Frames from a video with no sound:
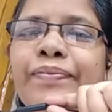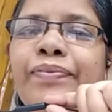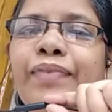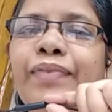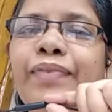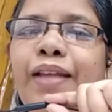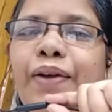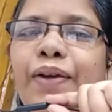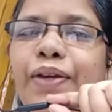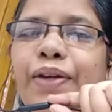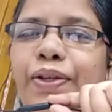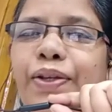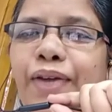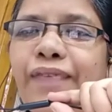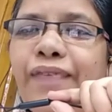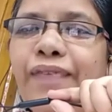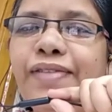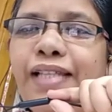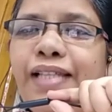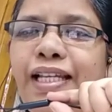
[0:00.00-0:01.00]
Okay, you
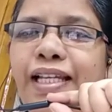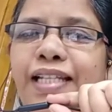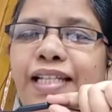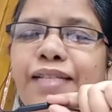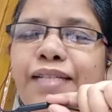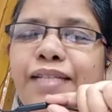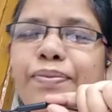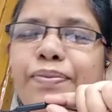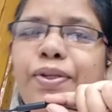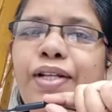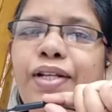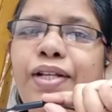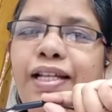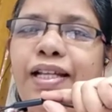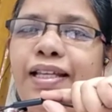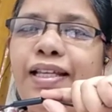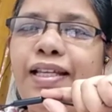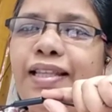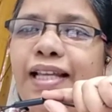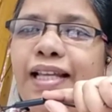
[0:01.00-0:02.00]
have seen it,
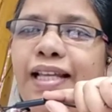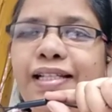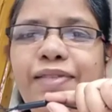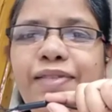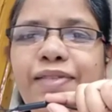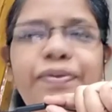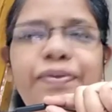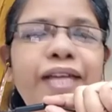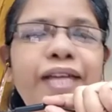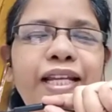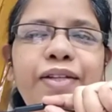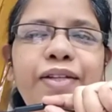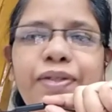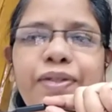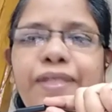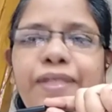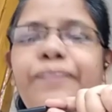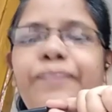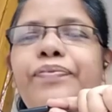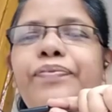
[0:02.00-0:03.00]
Murali. That's very good.
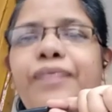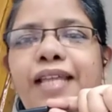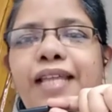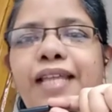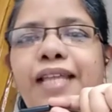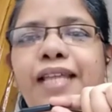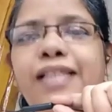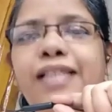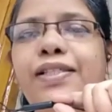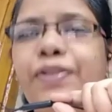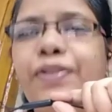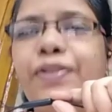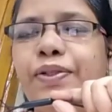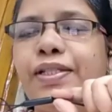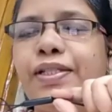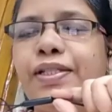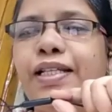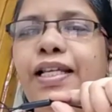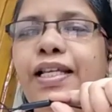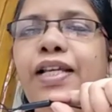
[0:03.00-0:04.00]
Yes, good.
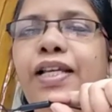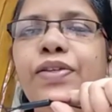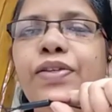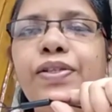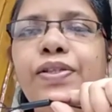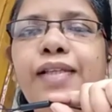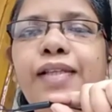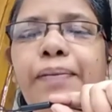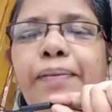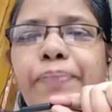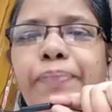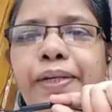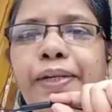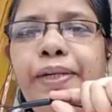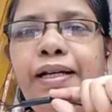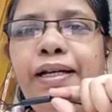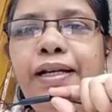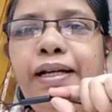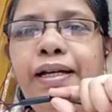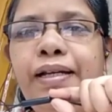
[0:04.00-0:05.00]
So some
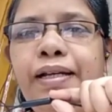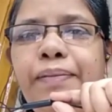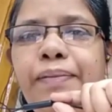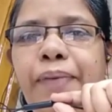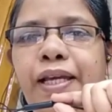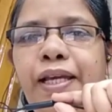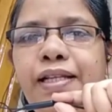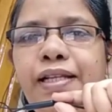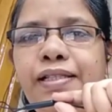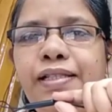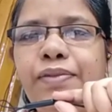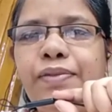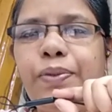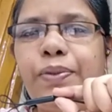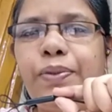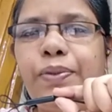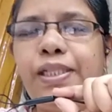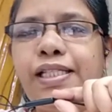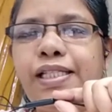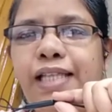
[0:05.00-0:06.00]
parents
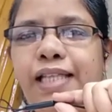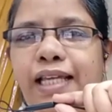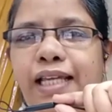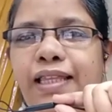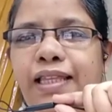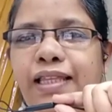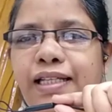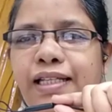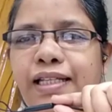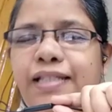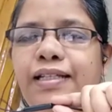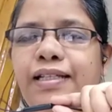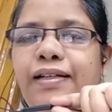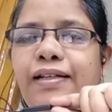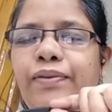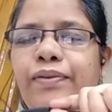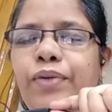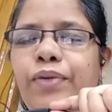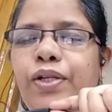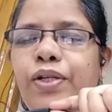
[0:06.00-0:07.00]
will take that,
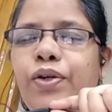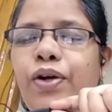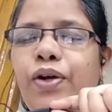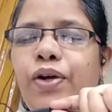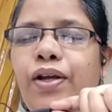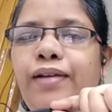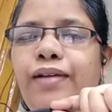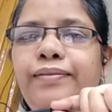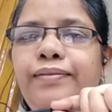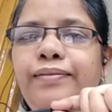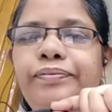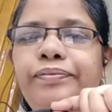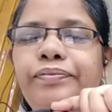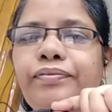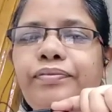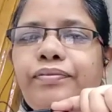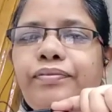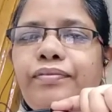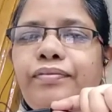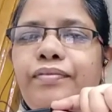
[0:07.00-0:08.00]
what do you call,
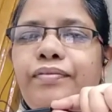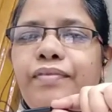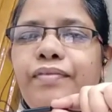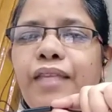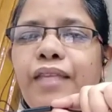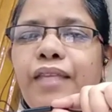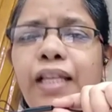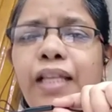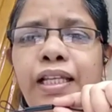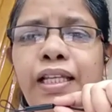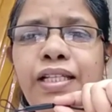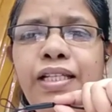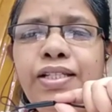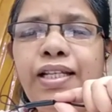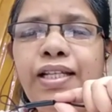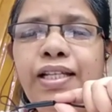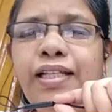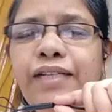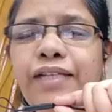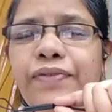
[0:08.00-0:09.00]

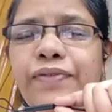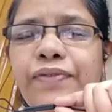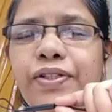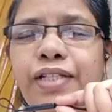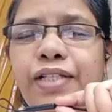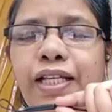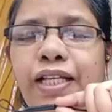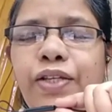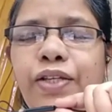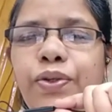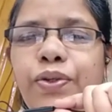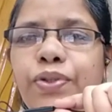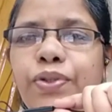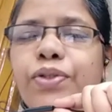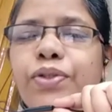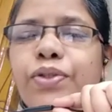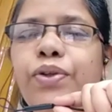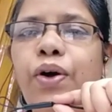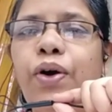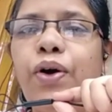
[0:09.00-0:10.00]
initiative to take you
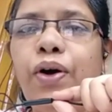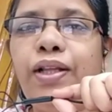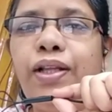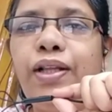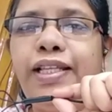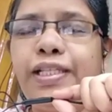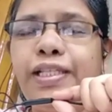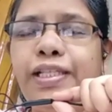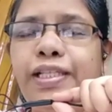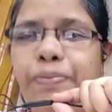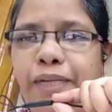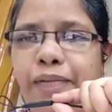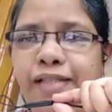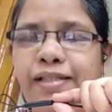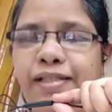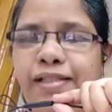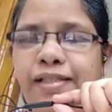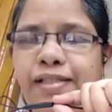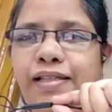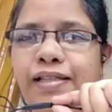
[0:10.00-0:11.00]
to all these places.